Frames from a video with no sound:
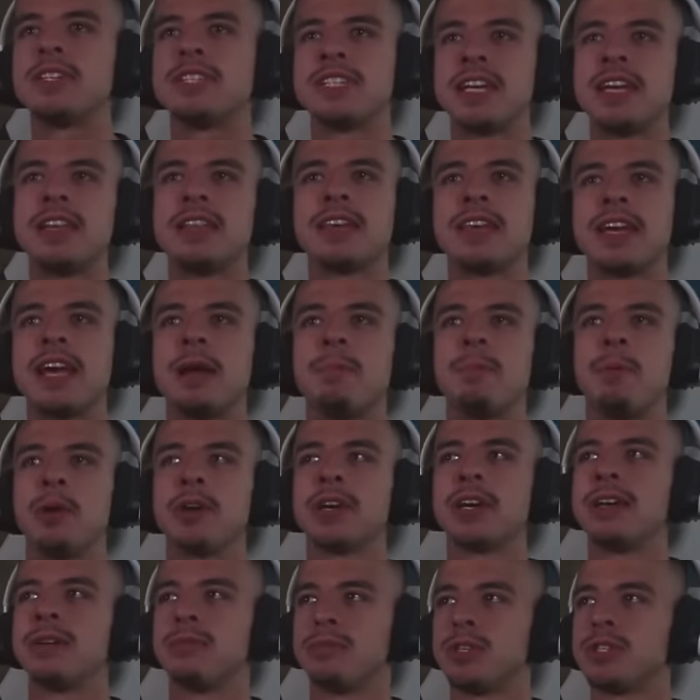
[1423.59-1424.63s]
I said anything out of
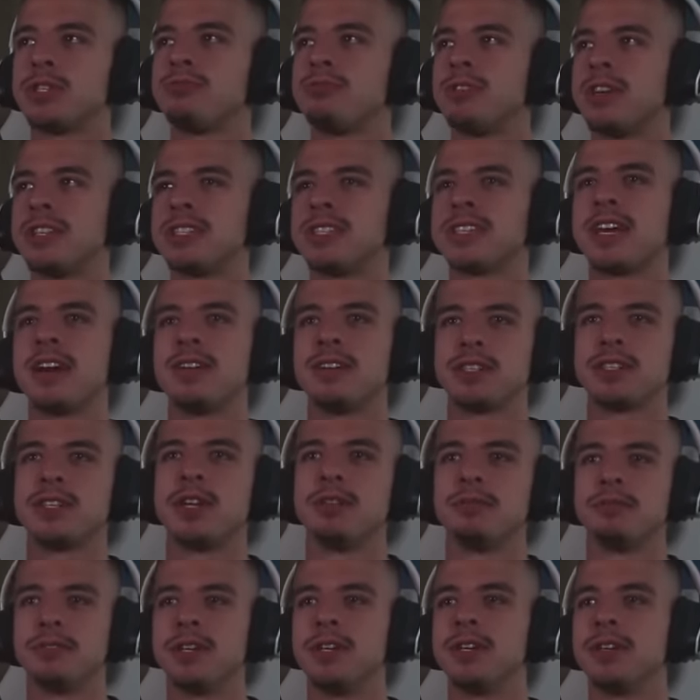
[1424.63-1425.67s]
pocket? Just realize the character's
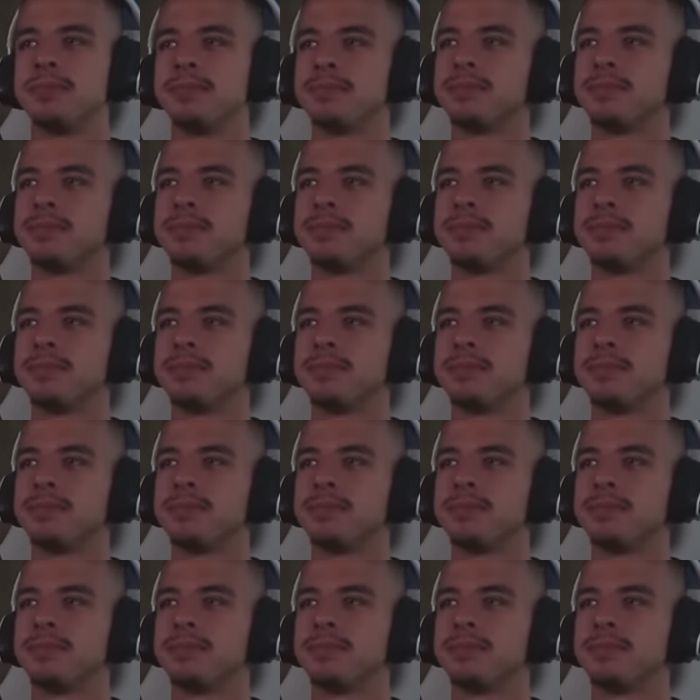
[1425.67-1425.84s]
not real.